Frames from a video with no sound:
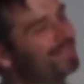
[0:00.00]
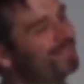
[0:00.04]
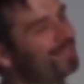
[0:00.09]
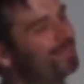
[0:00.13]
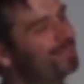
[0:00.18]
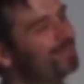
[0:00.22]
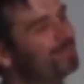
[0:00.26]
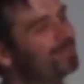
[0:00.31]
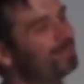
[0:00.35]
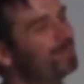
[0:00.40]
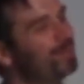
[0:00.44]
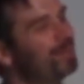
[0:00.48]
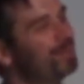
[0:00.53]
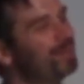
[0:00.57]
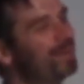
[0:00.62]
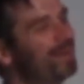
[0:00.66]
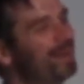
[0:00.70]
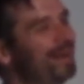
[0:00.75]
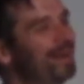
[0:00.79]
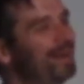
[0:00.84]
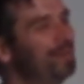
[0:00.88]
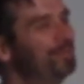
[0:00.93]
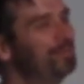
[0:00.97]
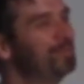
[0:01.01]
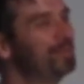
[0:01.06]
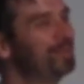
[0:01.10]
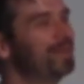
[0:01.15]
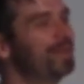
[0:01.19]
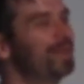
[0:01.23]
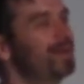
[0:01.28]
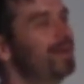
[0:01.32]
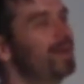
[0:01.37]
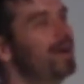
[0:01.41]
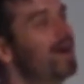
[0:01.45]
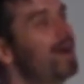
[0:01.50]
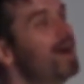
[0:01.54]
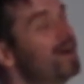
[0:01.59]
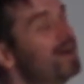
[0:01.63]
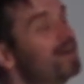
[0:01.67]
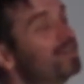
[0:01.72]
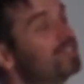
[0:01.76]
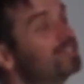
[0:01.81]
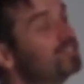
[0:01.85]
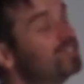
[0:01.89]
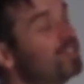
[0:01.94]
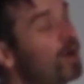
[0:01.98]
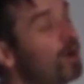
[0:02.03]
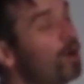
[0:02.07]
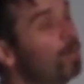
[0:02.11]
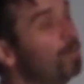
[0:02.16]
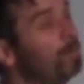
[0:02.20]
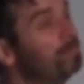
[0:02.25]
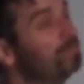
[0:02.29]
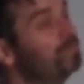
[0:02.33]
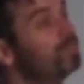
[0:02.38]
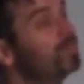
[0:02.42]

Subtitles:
you spoke up. So,